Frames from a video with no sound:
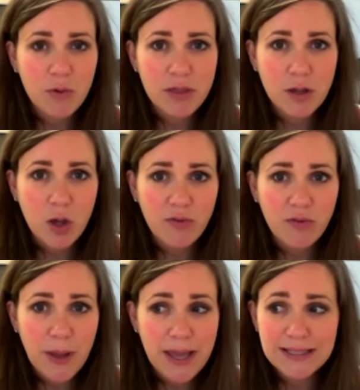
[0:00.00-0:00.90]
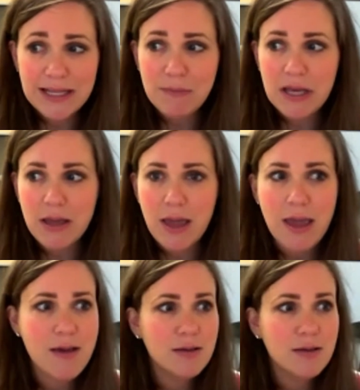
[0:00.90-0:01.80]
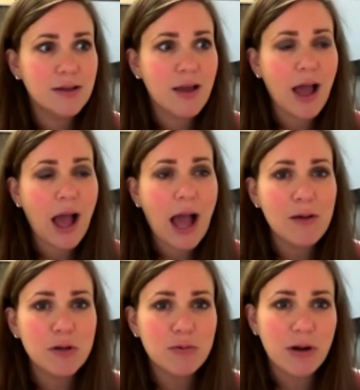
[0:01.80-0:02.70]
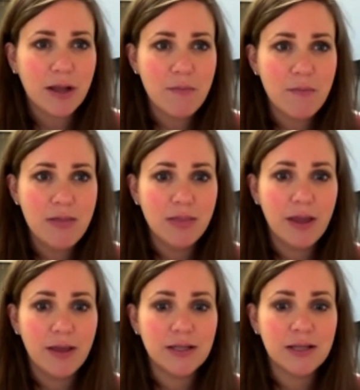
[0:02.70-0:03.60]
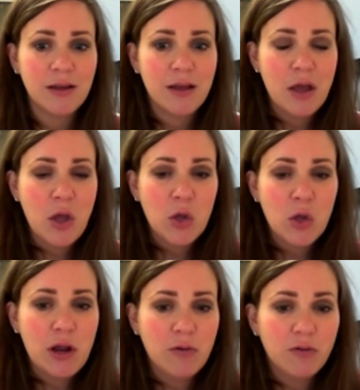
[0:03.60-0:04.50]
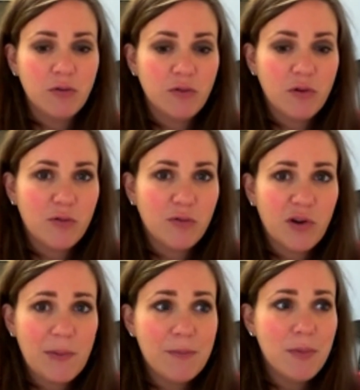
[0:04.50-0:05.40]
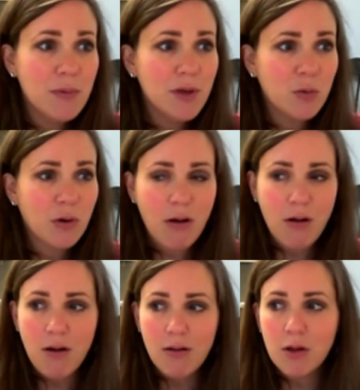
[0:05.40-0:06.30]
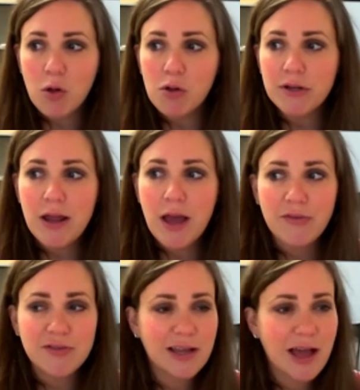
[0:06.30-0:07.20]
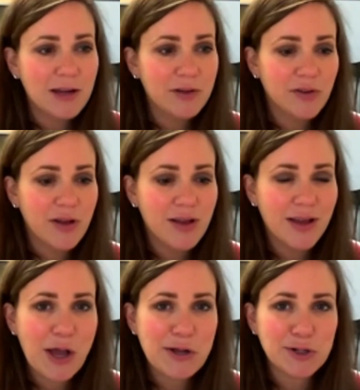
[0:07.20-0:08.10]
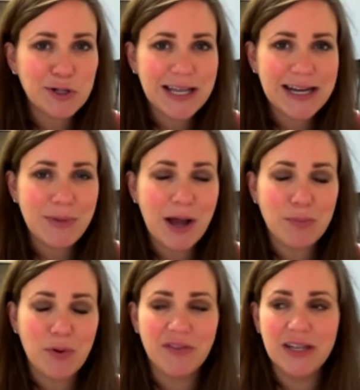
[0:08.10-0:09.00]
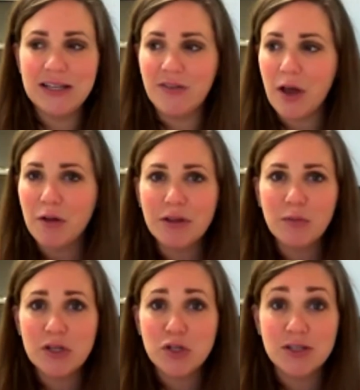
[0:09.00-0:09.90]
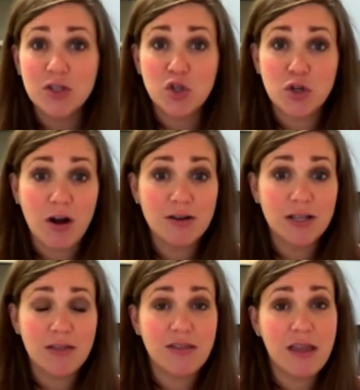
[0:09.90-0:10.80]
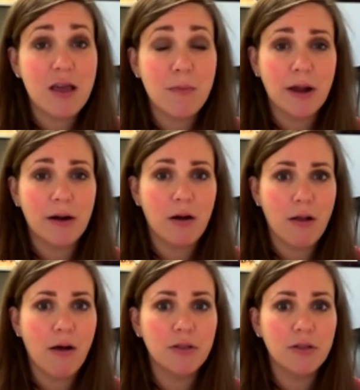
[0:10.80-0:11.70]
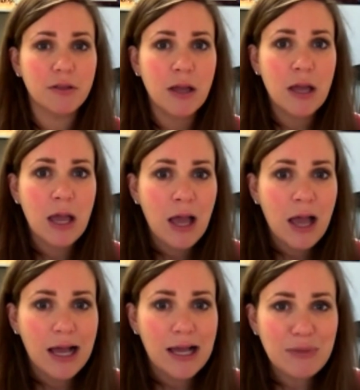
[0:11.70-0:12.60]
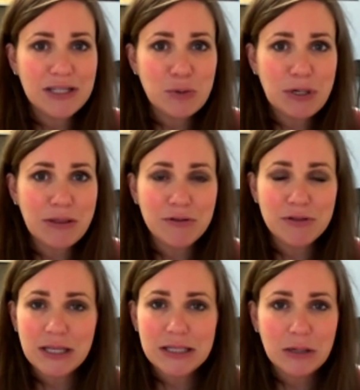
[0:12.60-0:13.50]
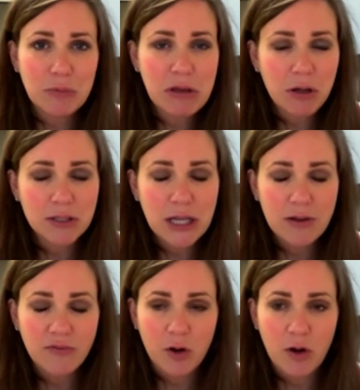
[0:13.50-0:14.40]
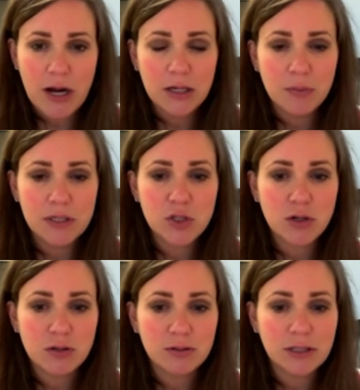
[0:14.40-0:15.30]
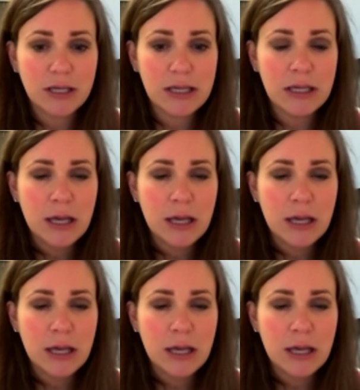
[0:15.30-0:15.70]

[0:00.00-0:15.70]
the COVID pandemic, and I would recommend that, from the moment we're all old enough to kind of understand about preventative health, that we should start to think about our health. It's one of those things that we all take for granted, but certainly